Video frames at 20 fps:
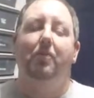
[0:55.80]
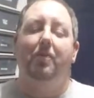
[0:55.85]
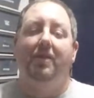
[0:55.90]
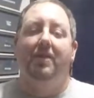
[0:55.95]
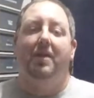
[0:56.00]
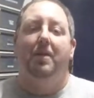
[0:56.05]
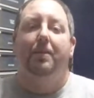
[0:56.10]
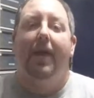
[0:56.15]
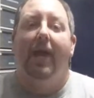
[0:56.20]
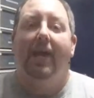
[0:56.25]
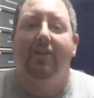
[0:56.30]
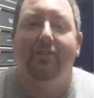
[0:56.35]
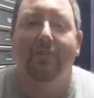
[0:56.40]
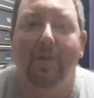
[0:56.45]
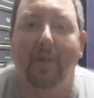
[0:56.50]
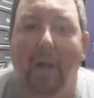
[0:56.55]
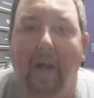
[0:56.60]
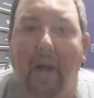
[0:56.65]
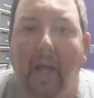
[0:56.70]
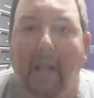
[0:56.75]
and then
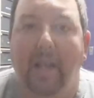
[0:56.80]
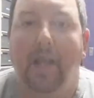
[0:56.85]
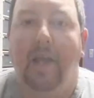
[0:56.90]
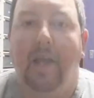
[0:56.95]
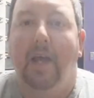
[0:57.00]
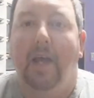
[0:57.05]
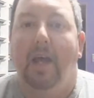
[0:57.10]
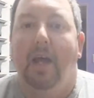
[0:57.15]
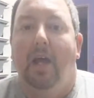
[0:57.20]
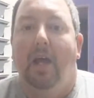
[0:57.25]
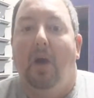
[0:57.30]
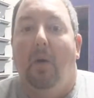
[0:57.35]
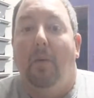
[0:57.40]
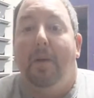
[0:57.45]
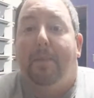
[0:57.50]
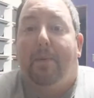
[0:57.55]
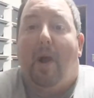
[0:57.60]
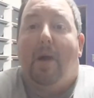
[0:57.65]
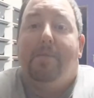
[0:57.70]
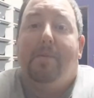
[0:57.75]
Patreon, we
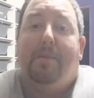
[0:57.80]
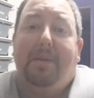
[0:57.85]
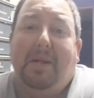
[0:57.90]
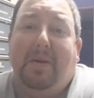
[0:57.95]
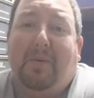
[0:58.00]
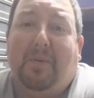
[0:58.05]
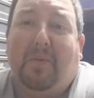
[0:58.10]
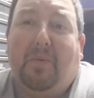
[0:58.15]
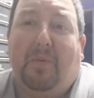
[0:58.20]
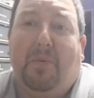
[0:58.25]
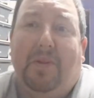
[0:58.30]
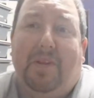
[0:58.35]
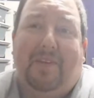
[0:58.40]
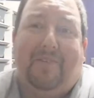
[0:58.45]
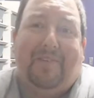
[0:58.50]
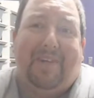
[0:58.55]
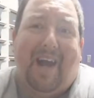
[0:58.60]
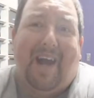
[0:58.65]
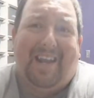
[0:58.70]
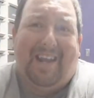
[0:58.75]
probably wouldn't
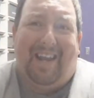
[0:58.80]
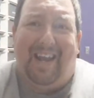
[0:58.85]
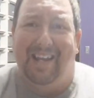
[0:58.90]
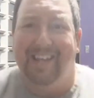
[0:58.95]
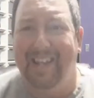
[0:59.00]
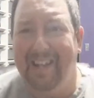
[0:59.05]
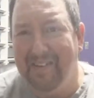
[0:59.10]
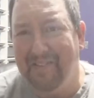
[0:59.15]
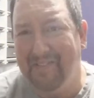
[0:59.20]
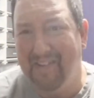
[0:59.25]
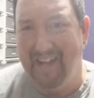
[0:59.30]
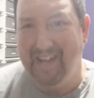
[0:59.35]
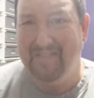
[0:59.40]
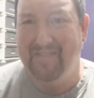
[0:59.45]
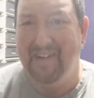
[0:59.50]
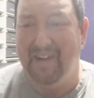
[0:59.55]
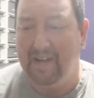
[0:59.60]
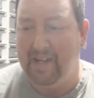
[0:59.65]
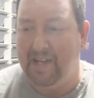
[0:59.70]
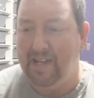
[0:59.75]
have got it identified
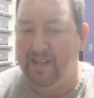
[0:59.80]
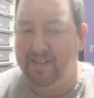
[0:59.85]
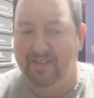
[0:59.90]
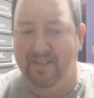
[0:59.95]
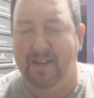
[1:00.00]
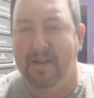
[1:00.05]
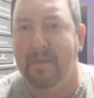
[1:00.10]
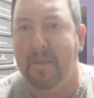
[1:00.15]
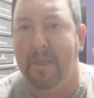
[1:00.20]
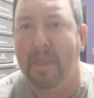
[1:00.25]
very easy.